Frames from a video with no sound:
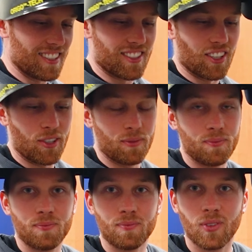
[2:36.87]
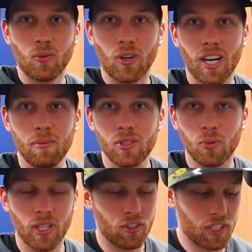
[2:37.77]
So what happens
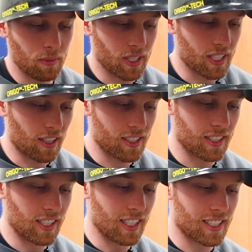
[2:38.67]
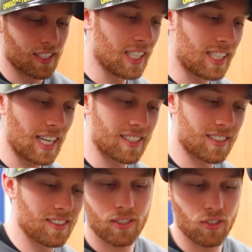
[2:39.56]
when you dip the tungsten is it gets
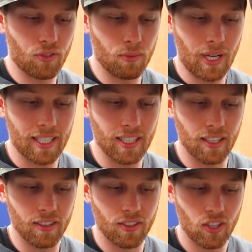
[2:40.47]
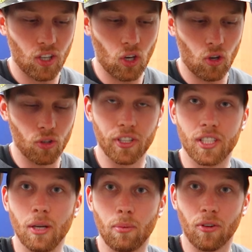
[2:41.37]
parts of the metal on the
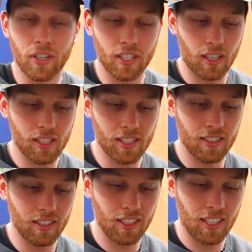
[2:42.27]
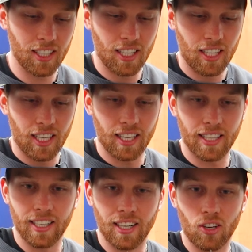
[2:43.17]
tip of the tungsten, and
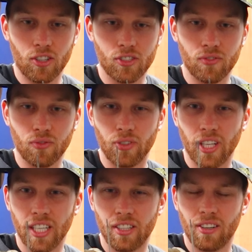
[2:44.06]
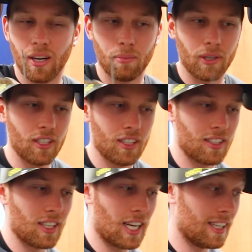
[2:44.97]
then it looks really crappy,
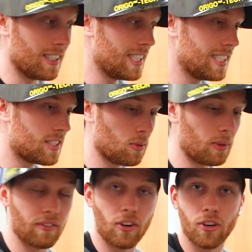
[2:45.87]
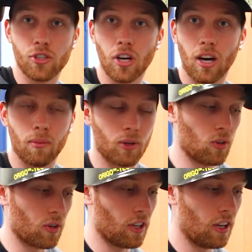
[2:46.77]
and it needs to be very sharp in
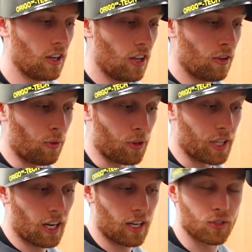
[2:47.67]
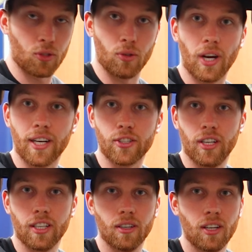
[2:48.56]
order for the arc to
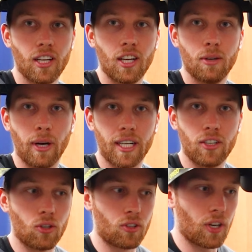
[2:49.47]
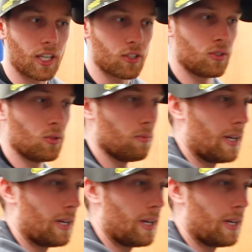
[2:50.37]
actually make a good connection to the